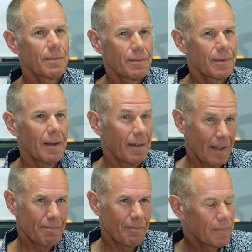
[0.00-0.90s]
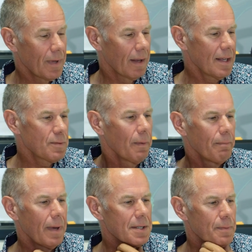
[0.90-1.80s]
that's what
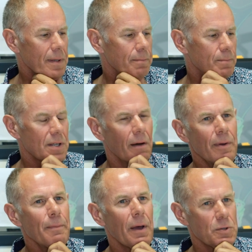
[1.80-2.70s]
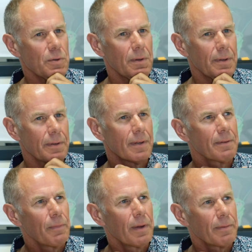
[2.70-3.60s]
makes me so emotional.
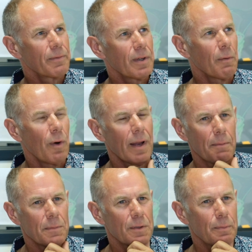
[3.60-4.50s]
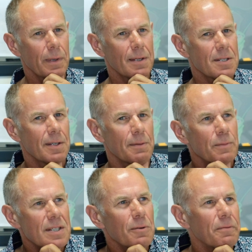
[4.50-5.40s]
You know, what happened to me
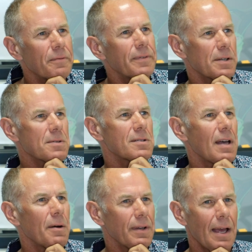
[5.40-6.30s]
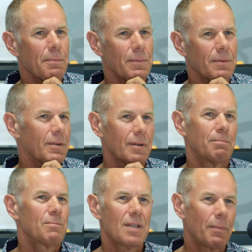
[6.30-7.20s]
still feels as though it happened to
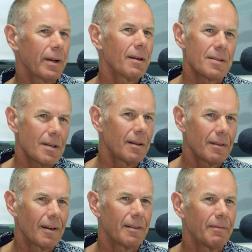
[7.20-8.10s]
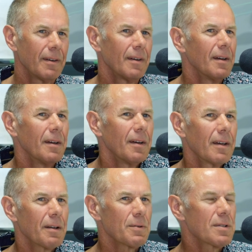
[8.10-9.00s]
somebody else.
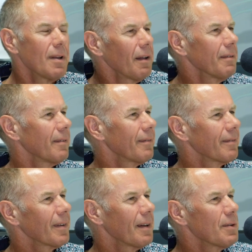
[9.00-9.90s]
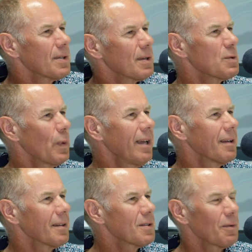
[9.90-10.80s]
You know, it's not. You know, it's
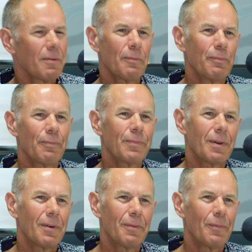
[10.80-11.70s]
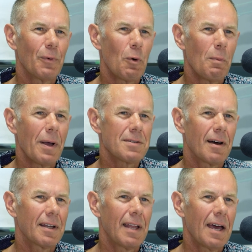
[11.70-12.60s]
weird. It's sort of, you know, almost
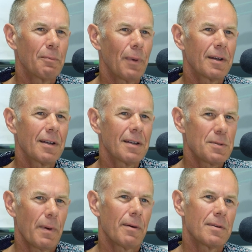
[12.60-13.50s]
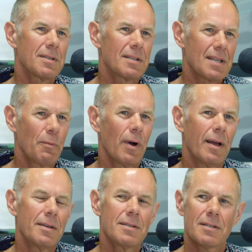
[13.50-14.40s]
like an out of body experience in some
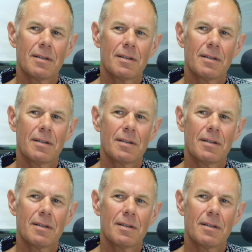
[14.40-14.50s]
ways.